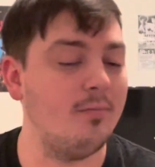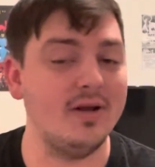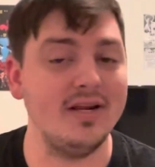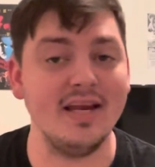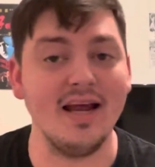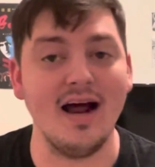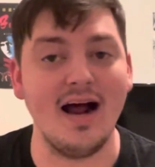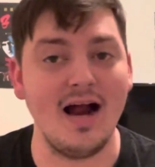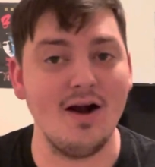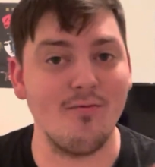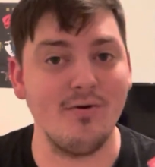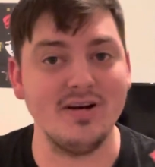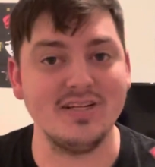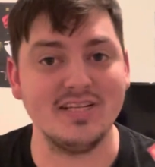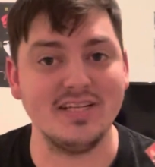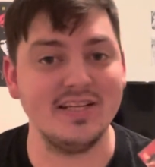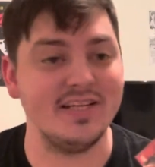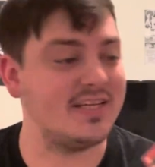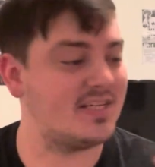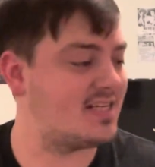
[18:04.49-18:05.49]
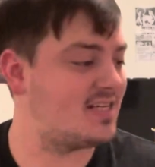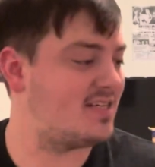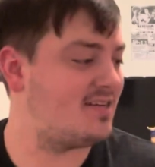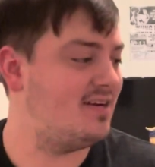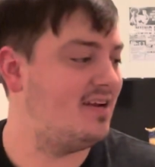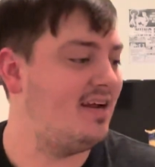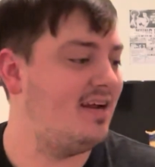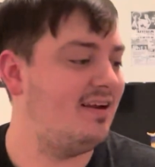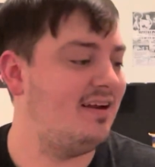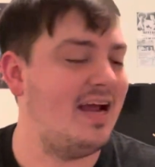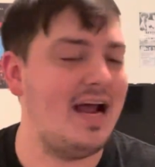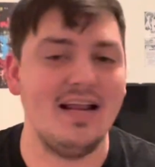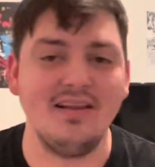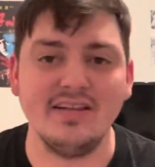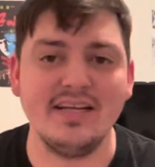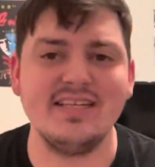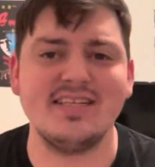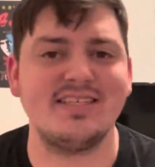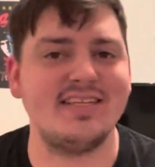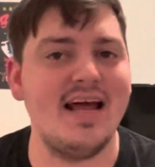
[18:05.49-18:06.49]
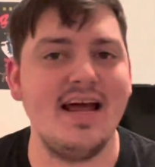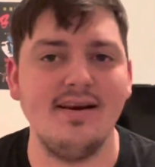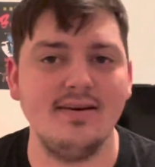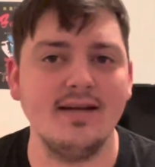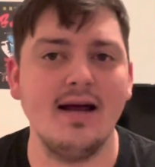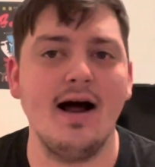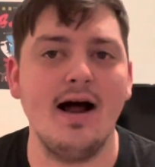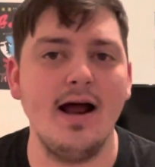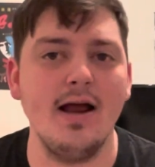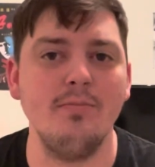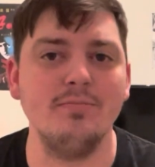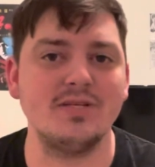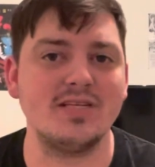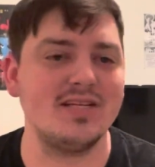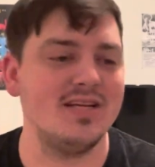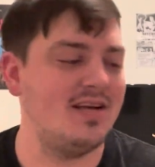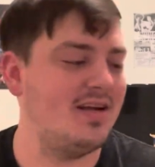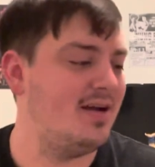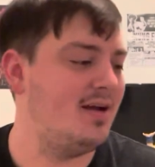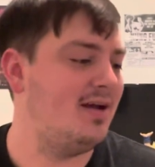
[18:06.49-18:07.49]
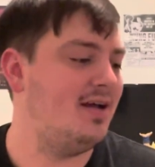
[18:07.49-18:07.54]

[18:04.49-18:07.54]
But yeah, I rented this at least 10 times,